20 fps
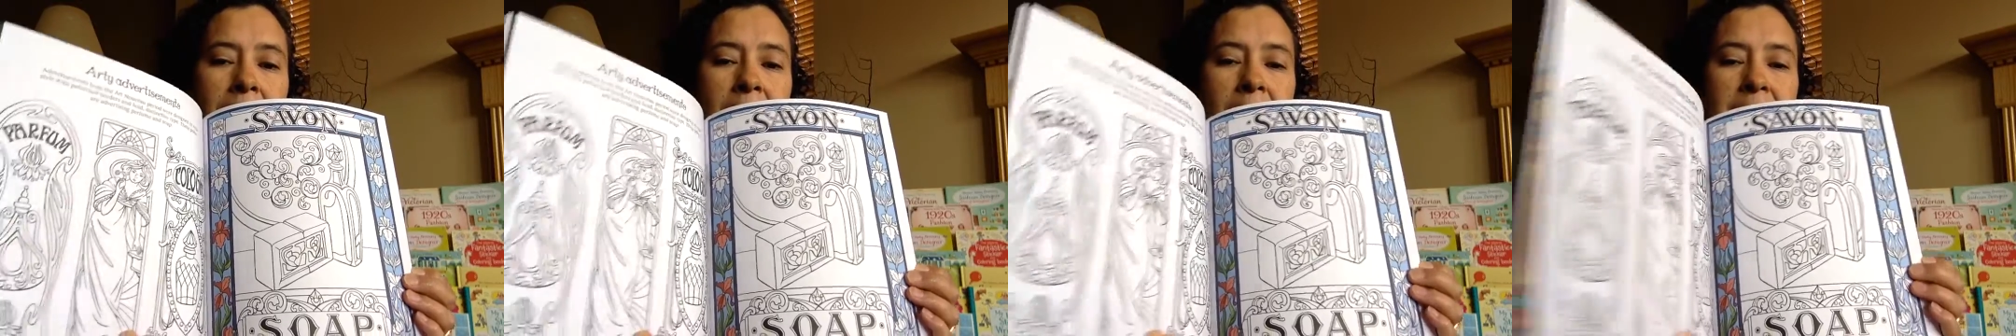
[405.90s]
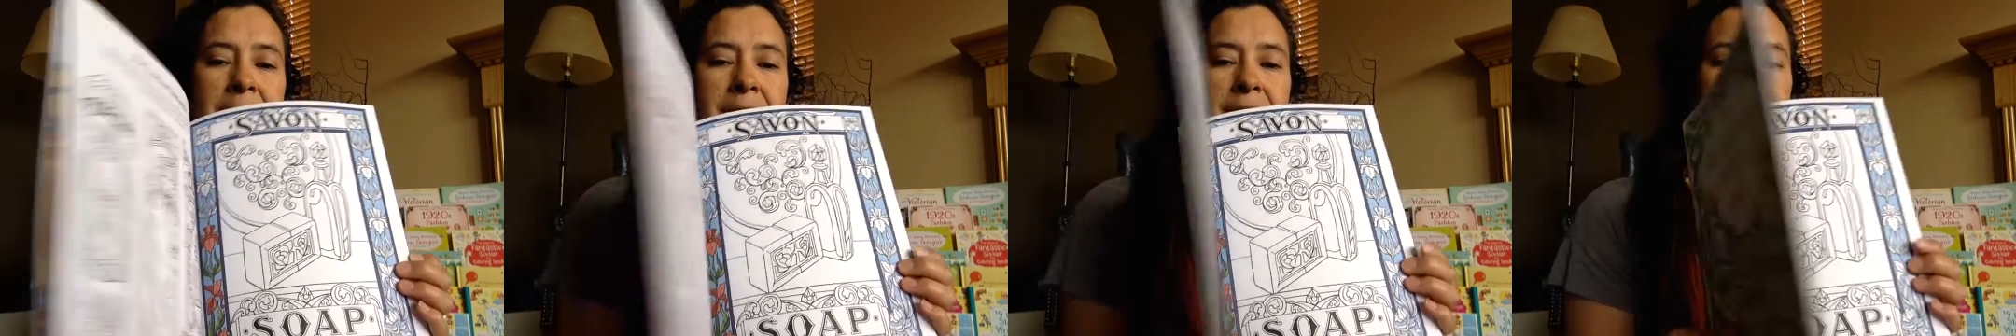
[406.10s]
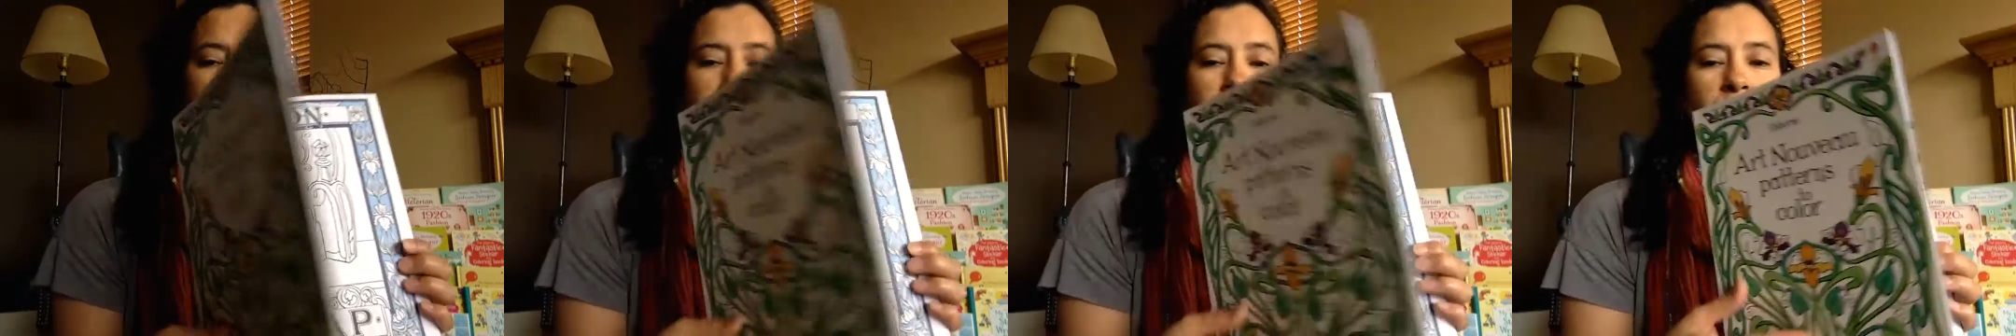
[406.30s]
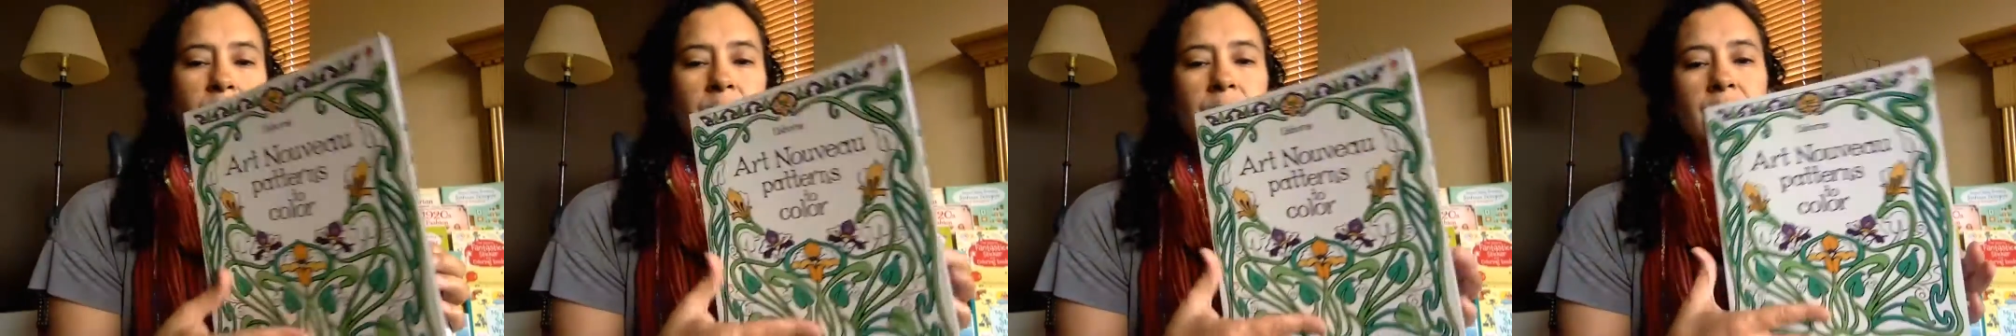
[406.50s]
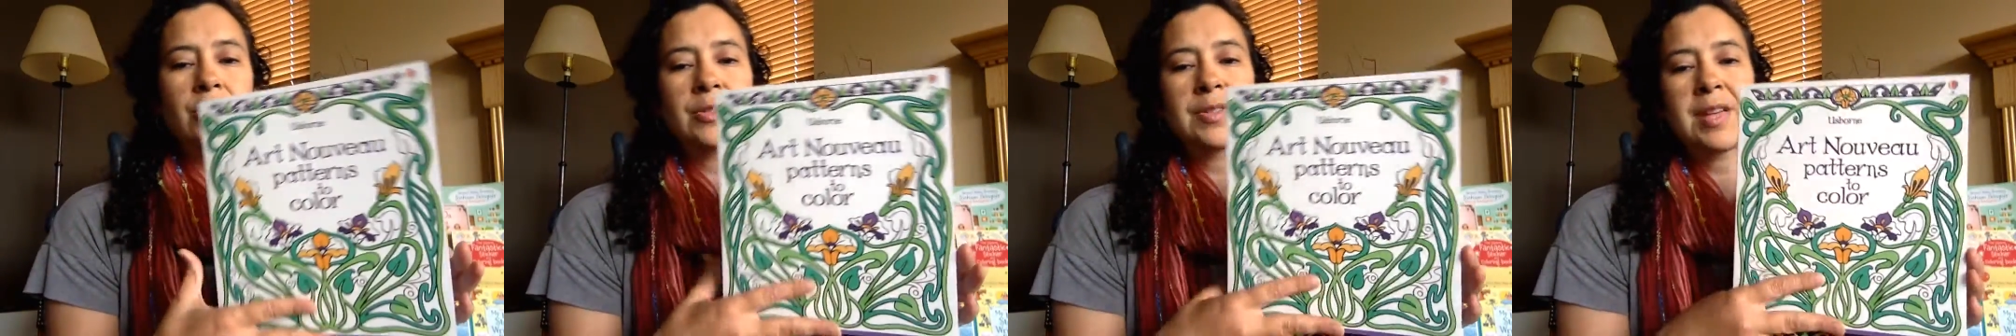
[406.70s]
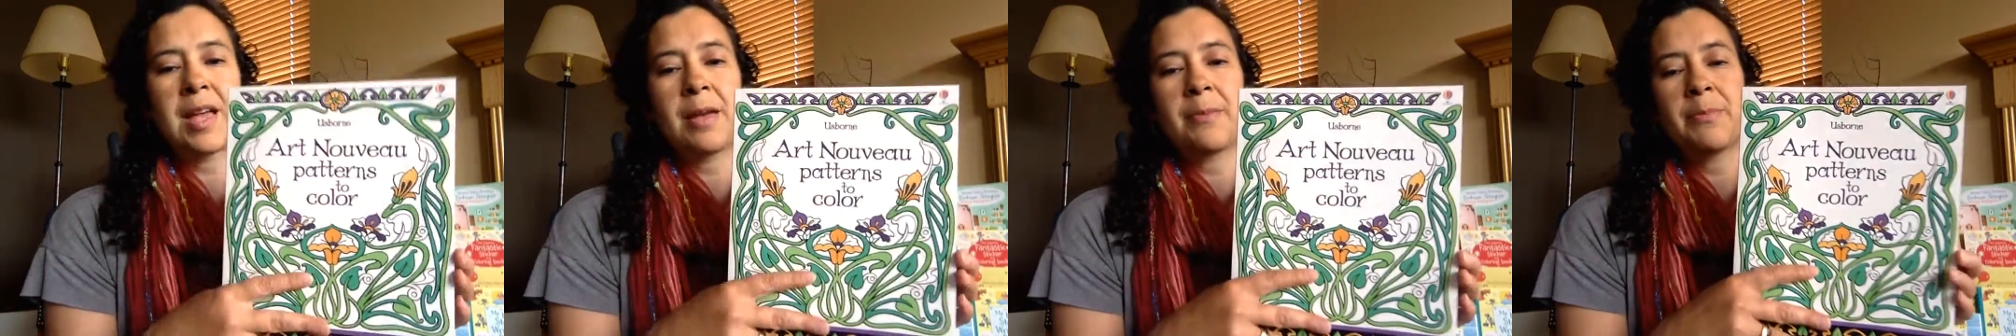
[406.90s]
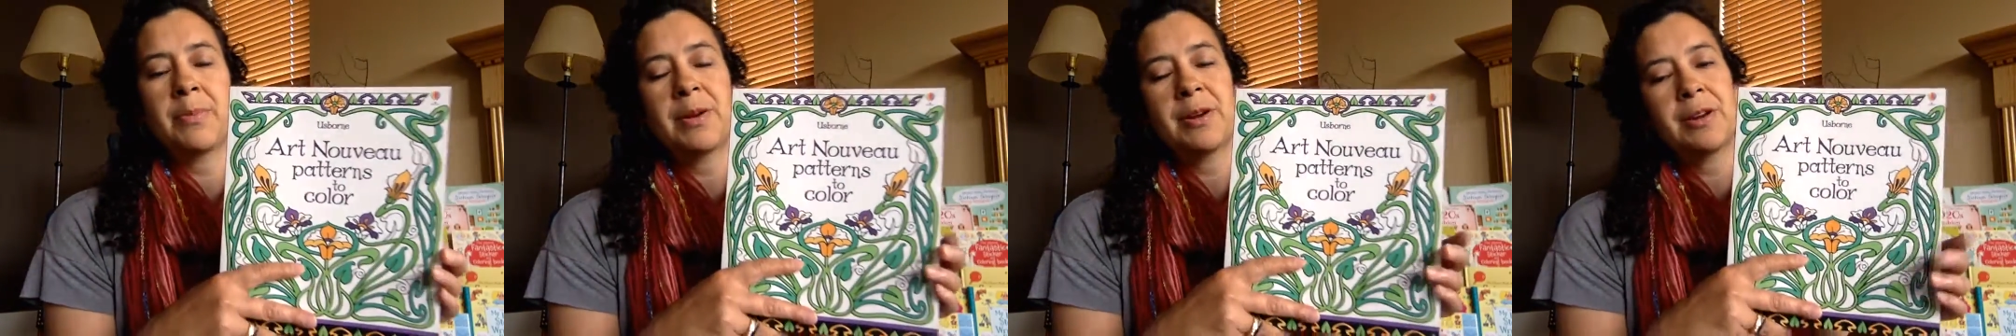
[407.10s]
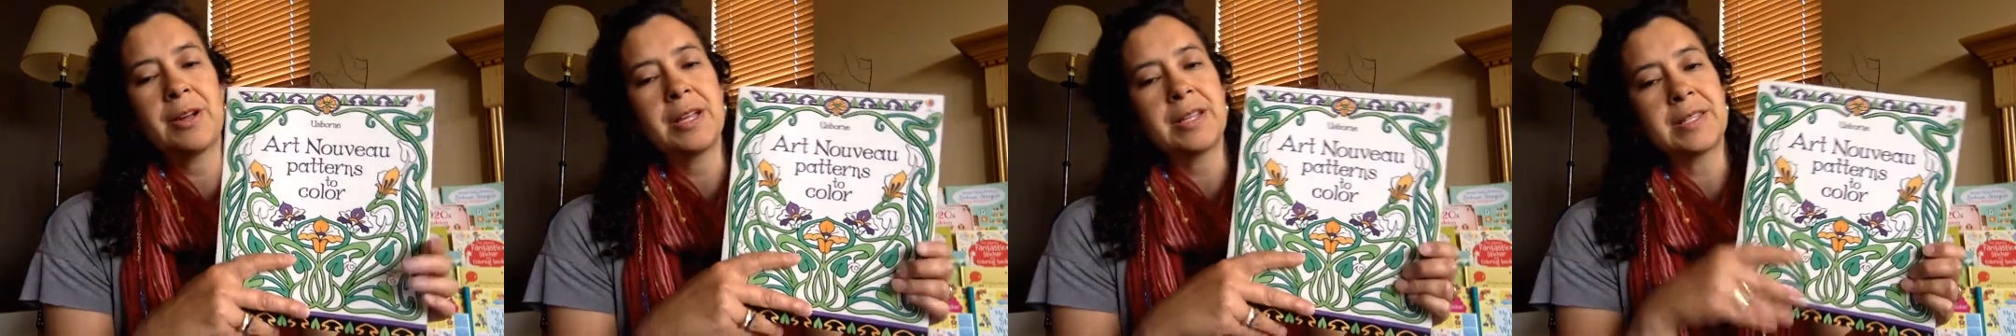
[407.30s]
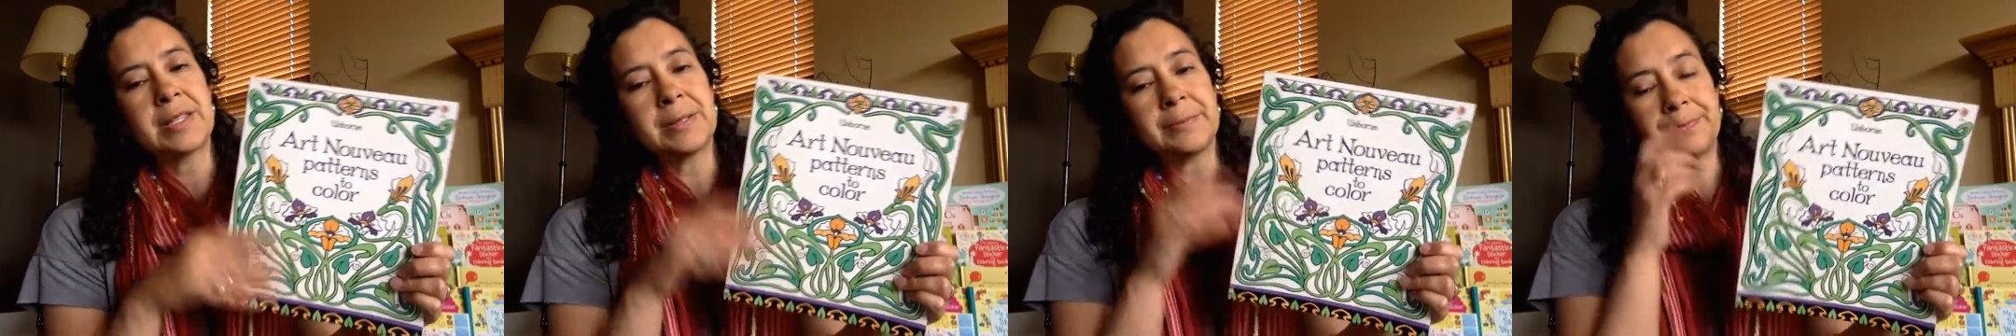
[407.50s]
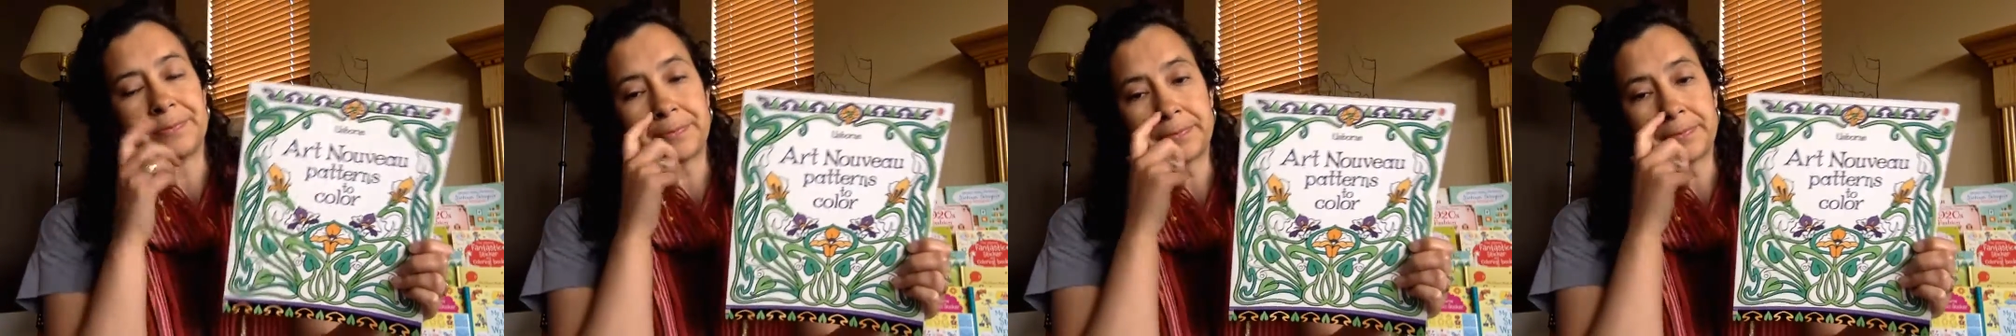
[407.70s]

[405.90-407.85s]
as historical time periods.